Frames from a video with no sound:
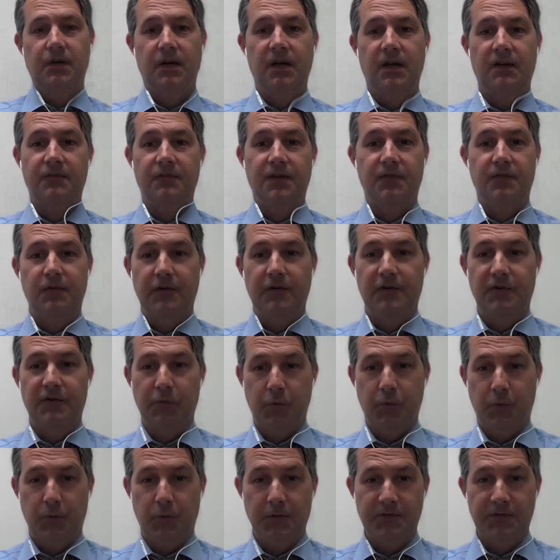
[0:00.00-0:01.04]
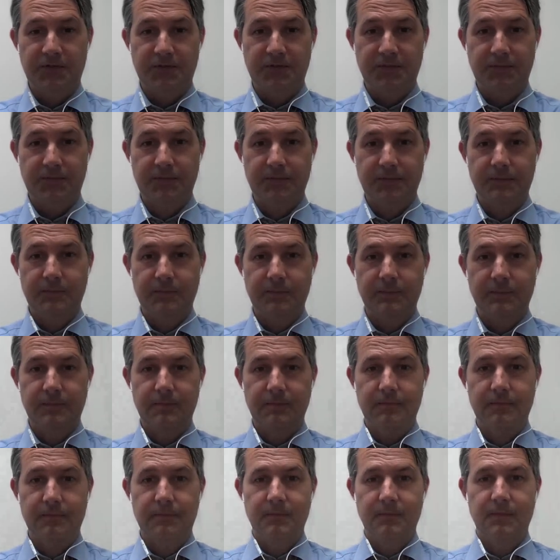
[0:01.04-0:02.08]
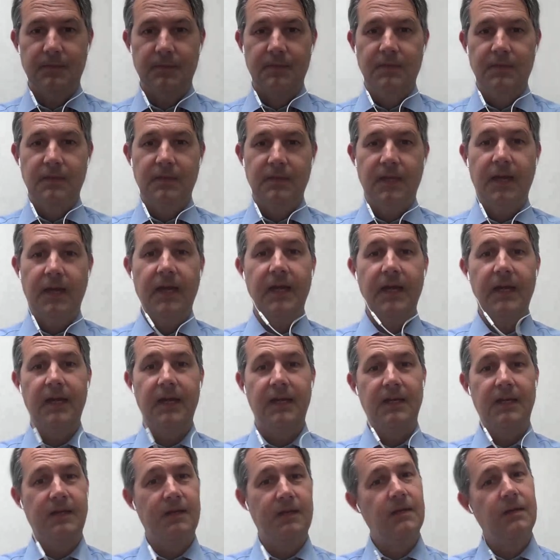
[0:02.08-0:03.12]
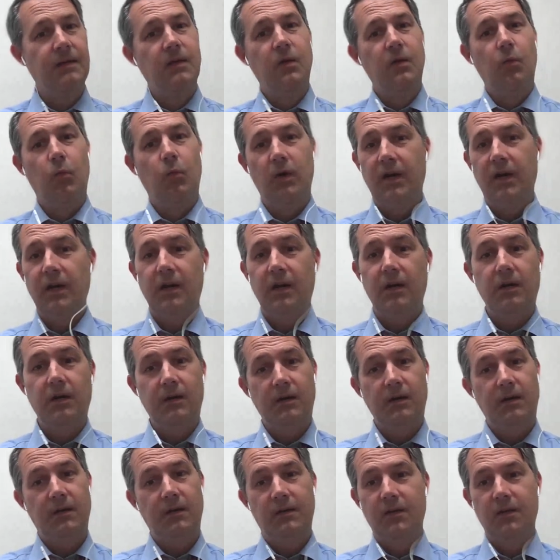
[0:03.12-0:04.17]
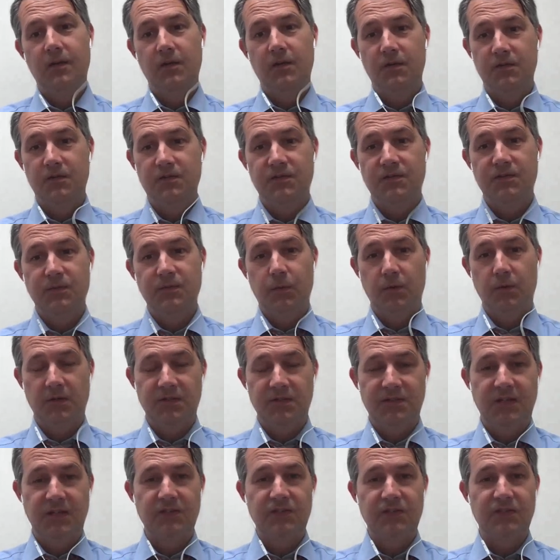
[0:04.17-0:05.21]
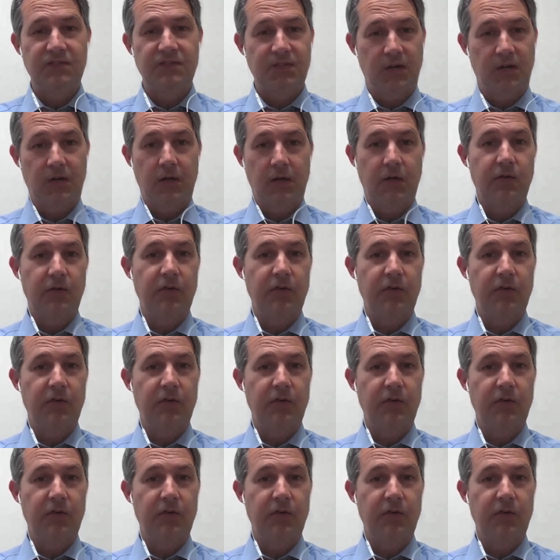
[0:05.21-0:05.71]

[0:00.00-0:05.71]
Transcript: have different tours. And where those organizations are on the